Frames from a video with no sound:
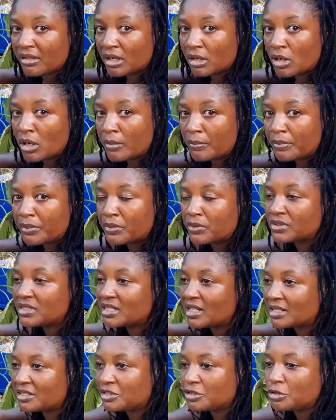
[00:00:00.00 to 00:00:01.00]
the compost
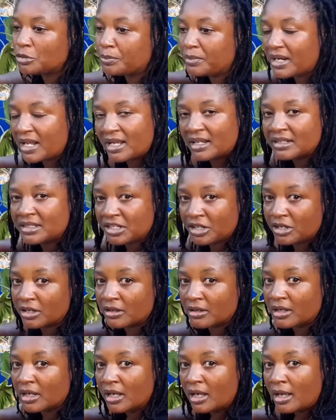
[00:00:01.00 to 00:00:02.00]
that you plant
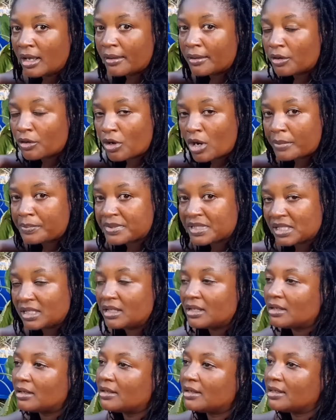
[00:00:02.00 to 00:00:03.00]
your crops
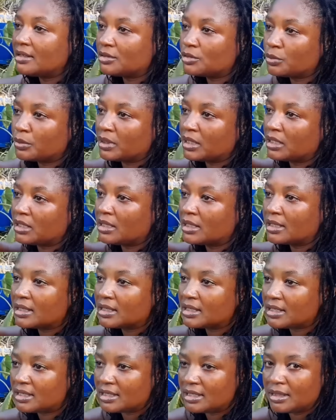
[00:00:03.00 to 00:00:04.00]
in, it will
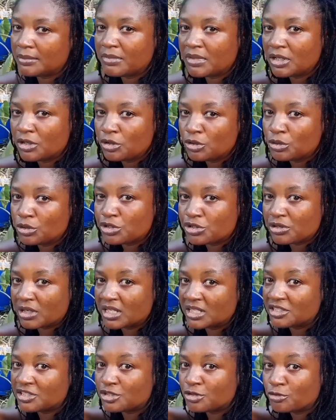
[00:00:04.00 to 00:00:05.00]
keep the
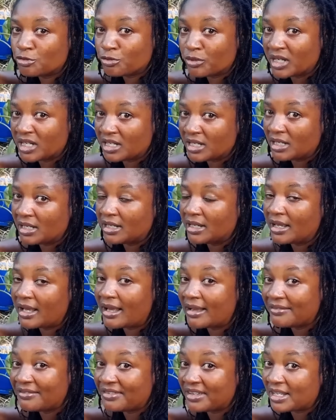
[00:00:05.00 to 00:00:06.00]
nutrients readily
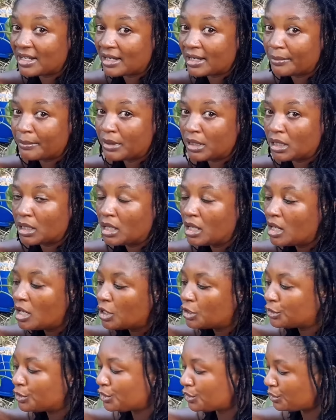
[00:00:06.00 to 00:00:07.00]
available
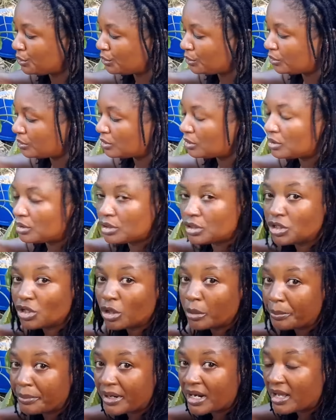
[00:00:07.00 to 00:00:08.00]
to
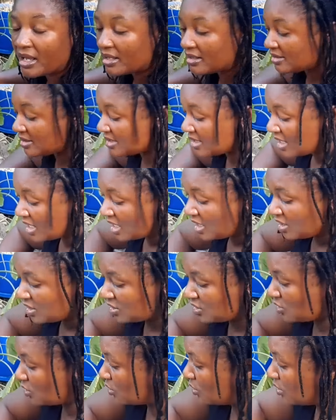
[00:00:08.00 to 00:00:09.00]
your plants.
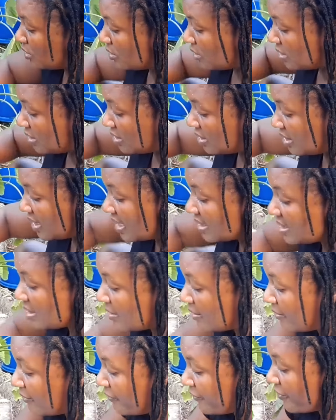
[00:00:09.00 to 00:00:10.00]
So that's
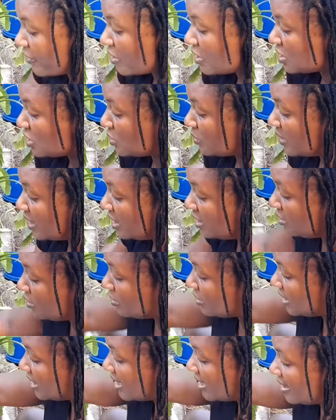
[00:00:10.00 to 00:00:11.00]
the first way you
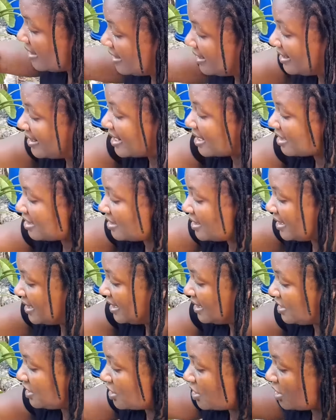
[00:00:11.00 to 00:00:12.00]
can
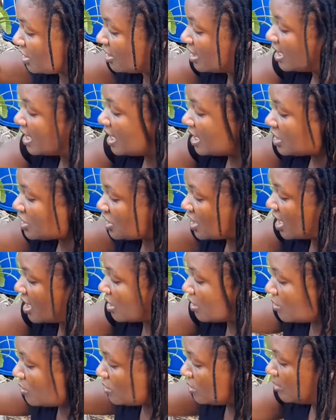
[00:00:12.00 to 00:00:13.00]
inoculate your
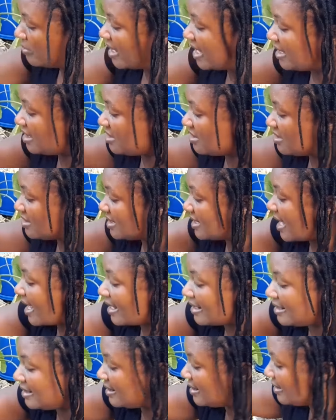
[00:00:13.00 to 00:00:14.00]
charcoal, by just
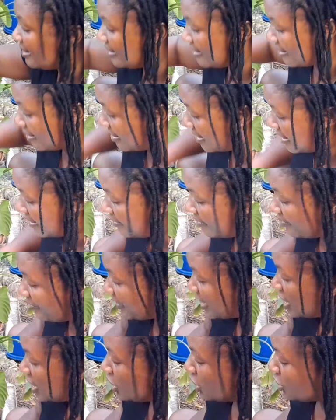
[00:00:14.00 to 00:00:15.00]
adding them
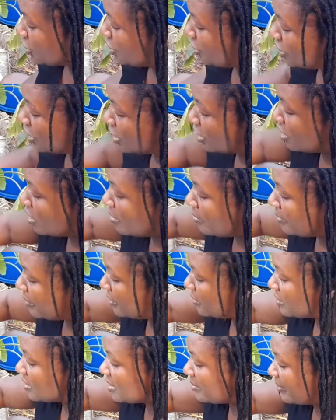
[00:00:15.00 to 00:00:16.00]
to your
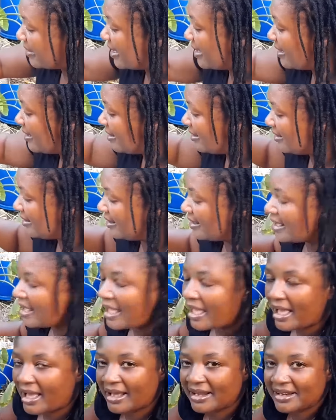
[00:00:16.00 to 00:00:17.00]
compost pile
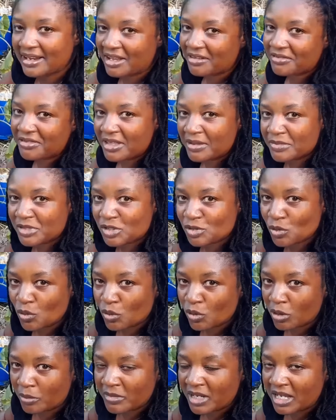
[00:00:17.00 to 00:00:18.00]
and have them soak
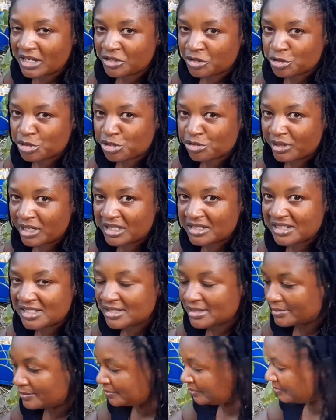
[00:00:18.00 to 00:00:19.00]
up that nutrients.